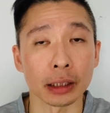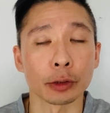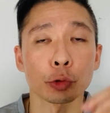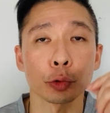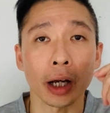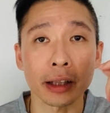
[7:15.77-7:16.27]

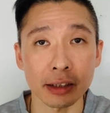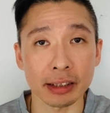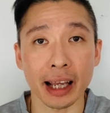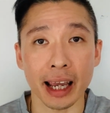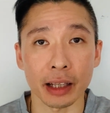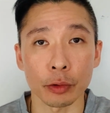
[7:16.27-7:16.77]
to
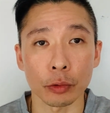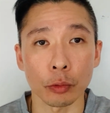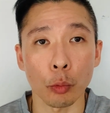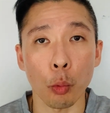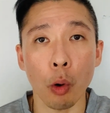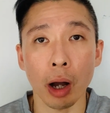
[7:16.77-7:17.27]
understand
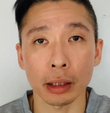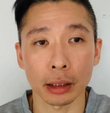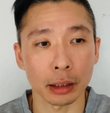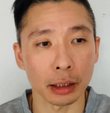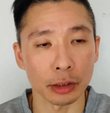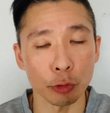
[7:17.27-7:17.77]
what
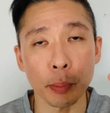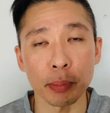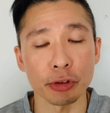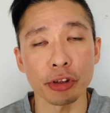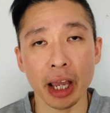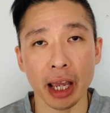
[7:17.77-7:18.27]
it
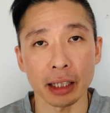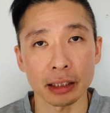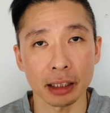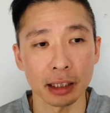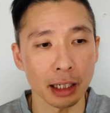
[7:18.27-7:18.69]
represents,